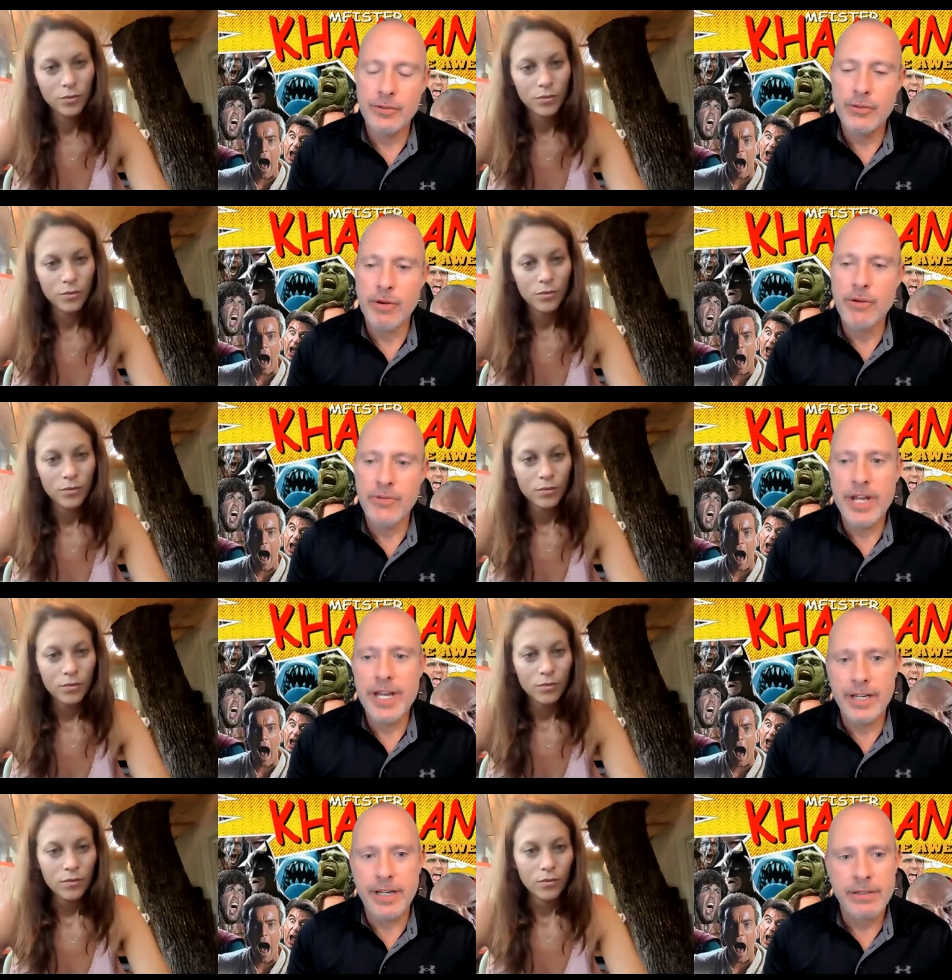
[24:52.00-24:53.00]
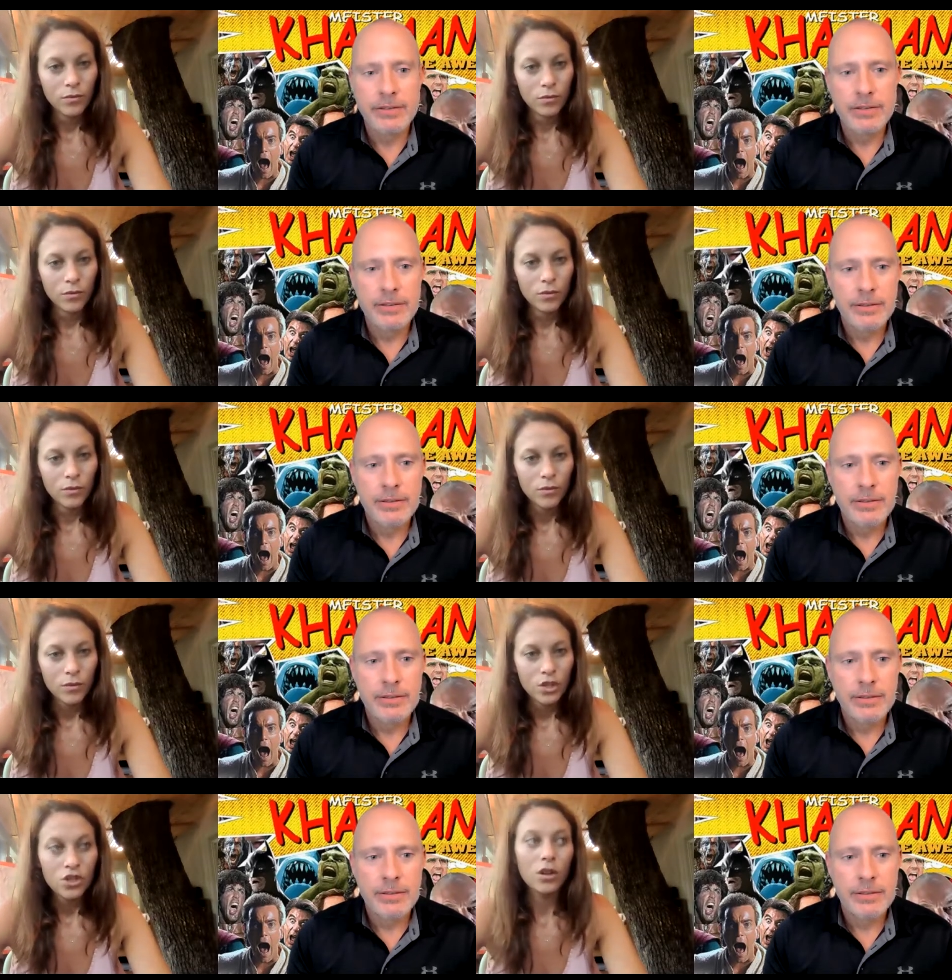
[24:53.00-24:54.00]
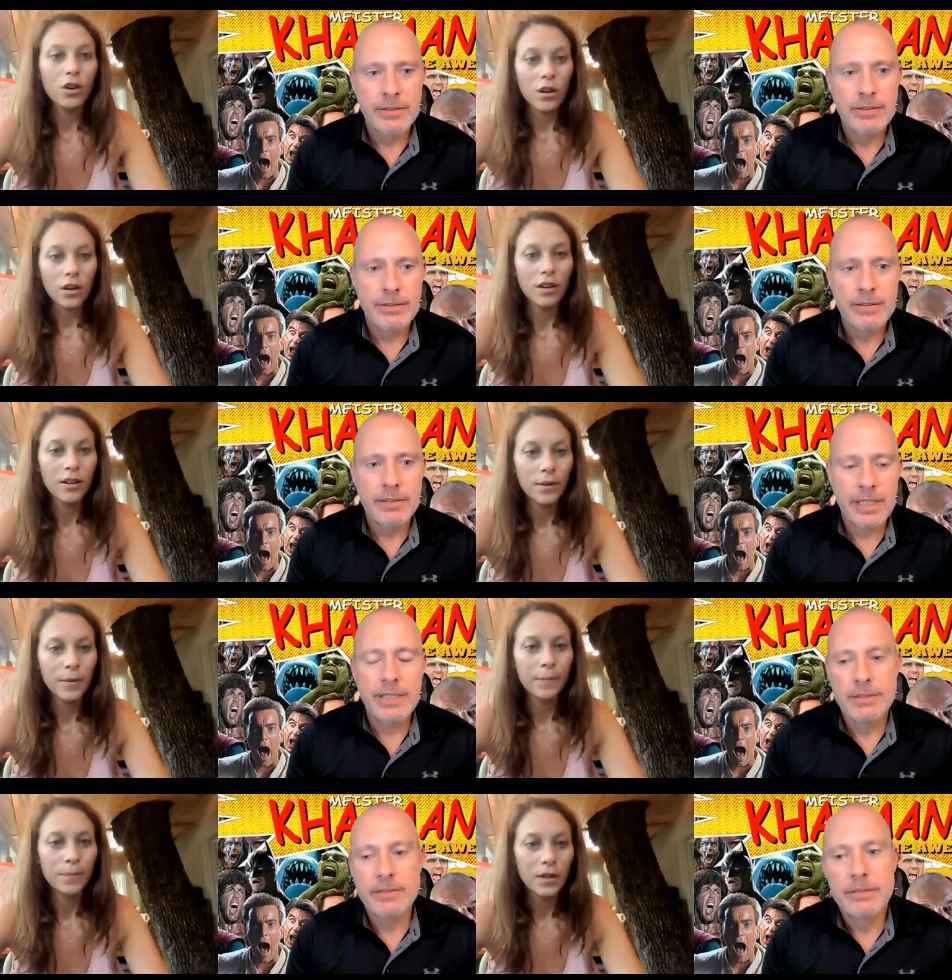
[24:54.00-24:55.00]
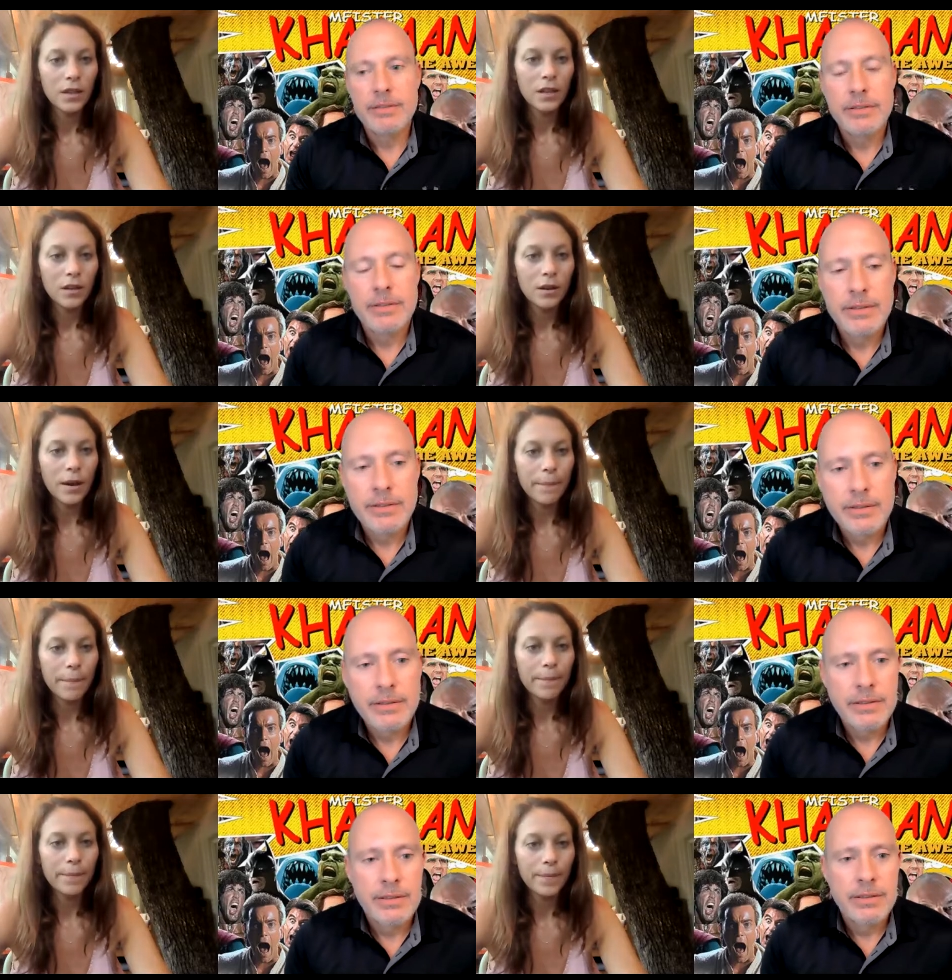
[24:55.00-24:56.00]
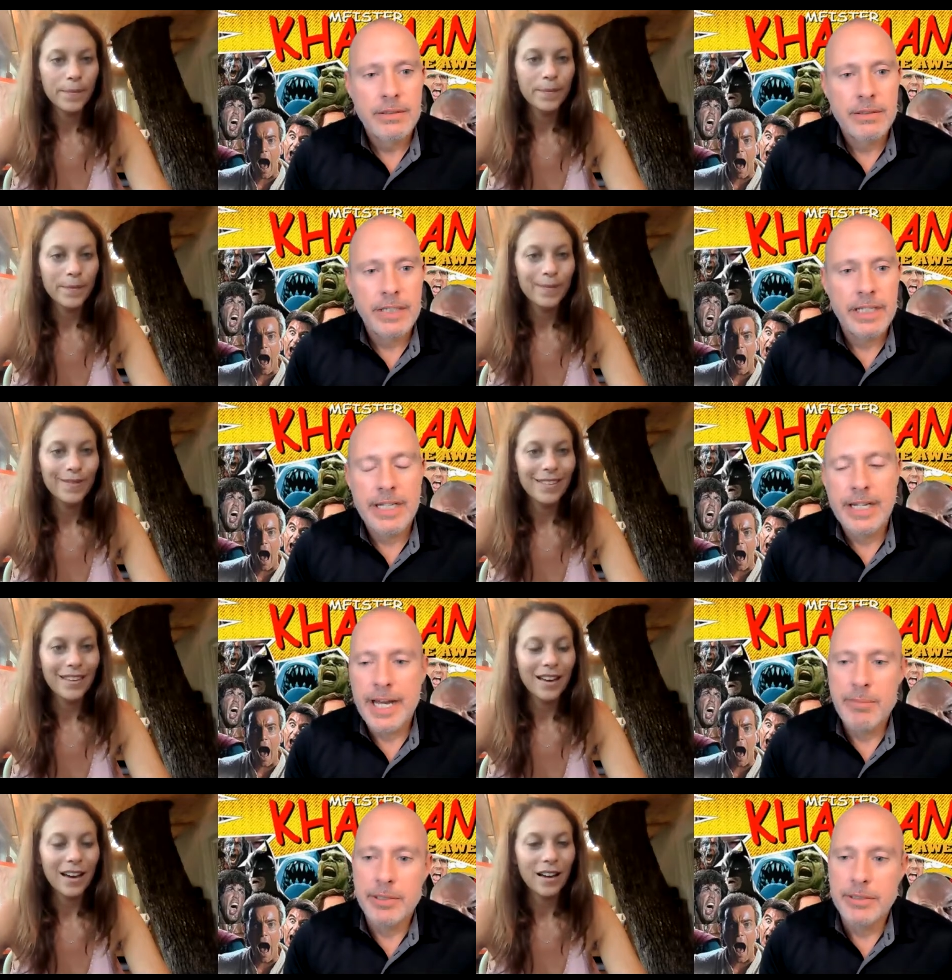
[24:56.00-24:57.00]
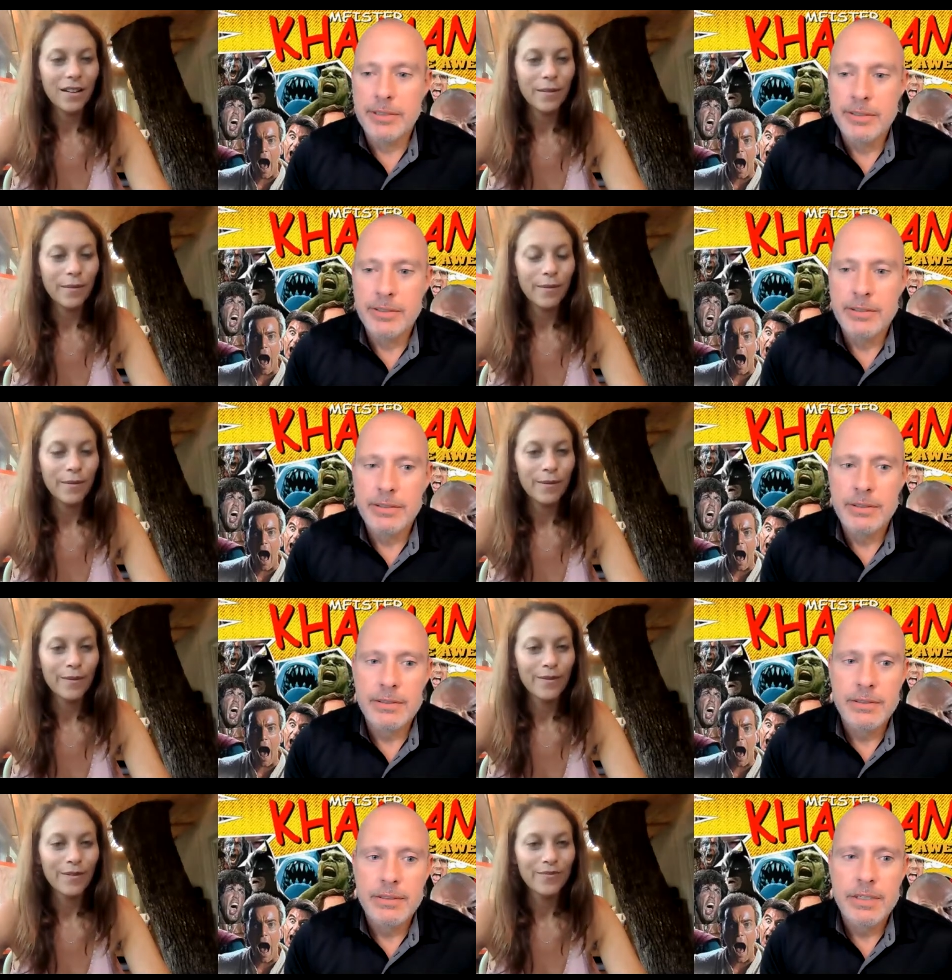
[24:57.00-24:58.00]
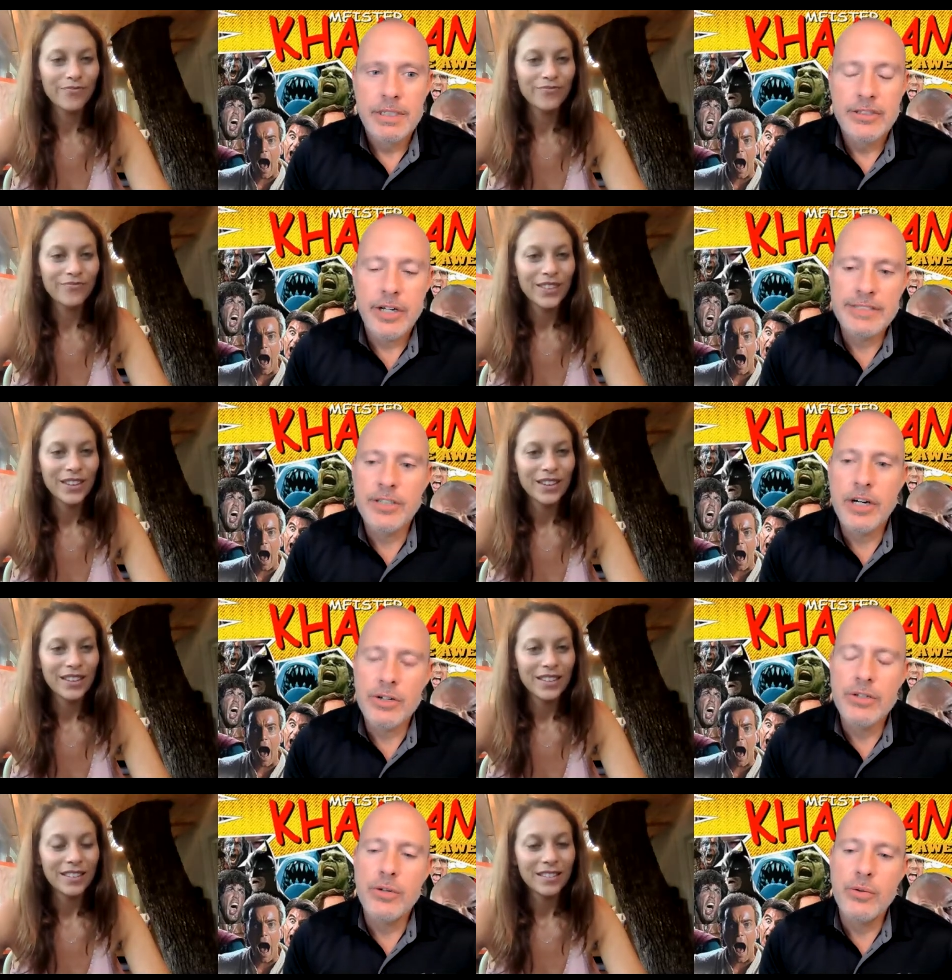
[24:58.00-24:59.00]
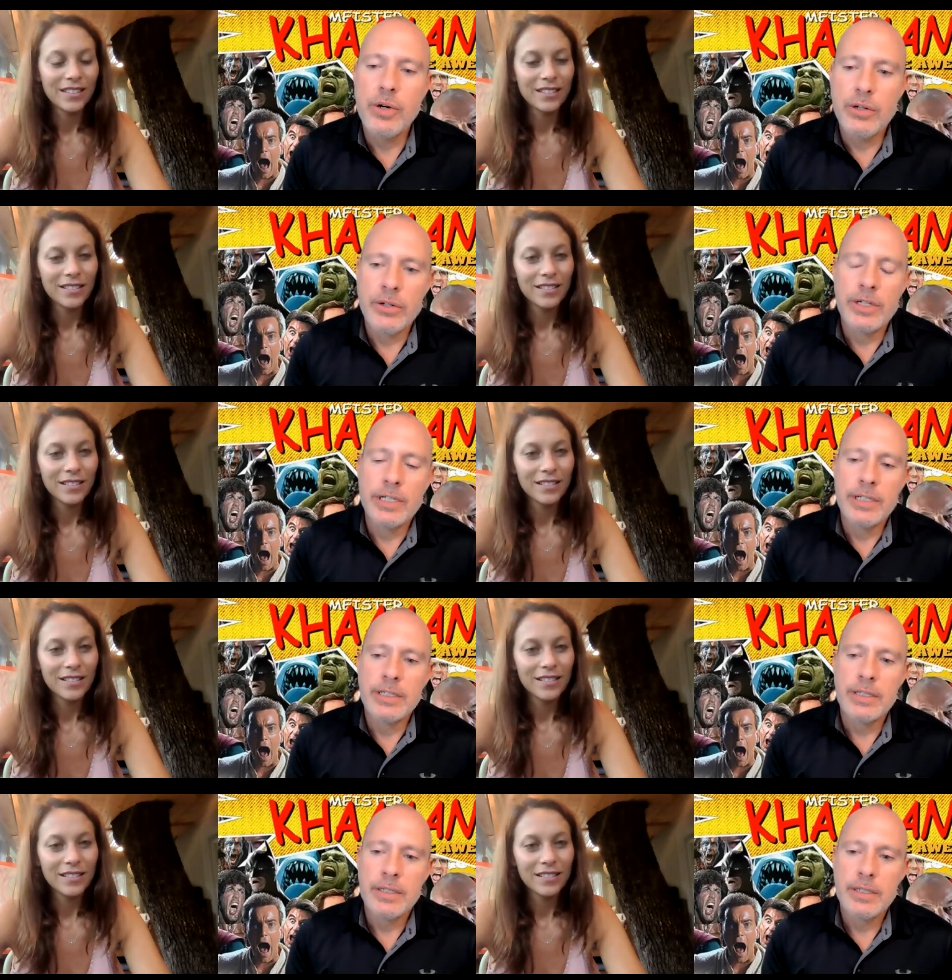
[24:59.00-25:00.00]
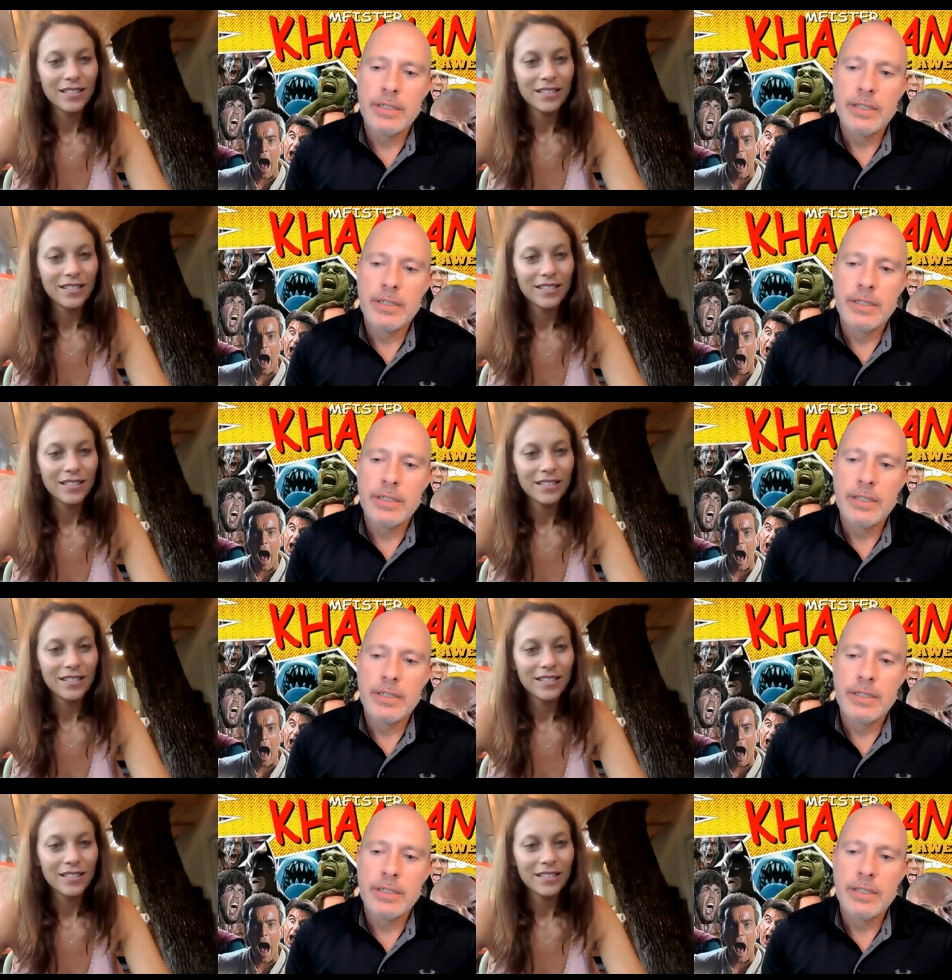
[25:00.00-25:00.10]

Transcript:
Speaker 1: do their own thing. Sure. Yeah. Yeah. Yeah, that yeah. happens. So I saw you on.